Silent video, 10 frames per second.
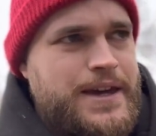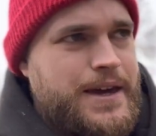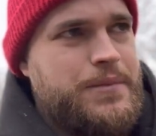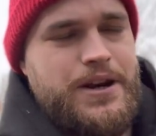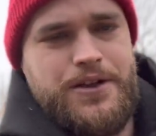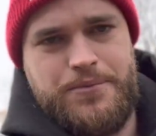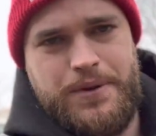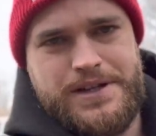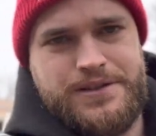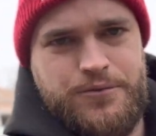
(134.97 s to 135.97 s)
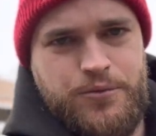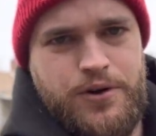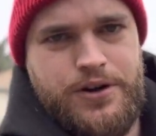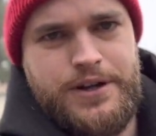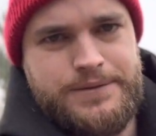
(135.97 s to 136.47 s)
And many other places in the
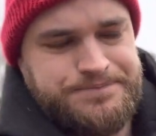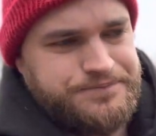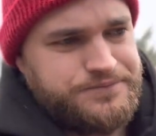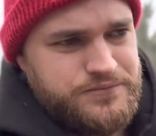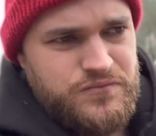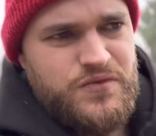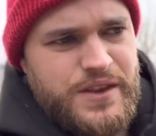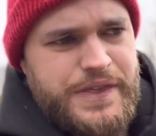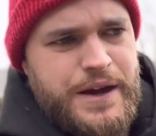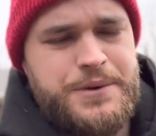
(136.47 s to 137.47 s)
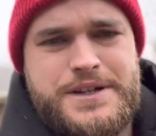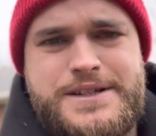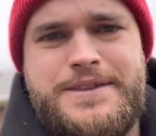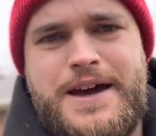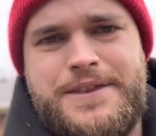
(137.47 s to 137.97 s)
Word that we can
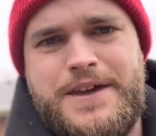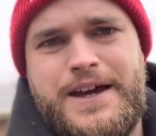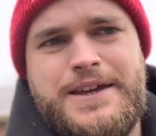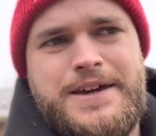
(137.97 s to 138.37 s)
see that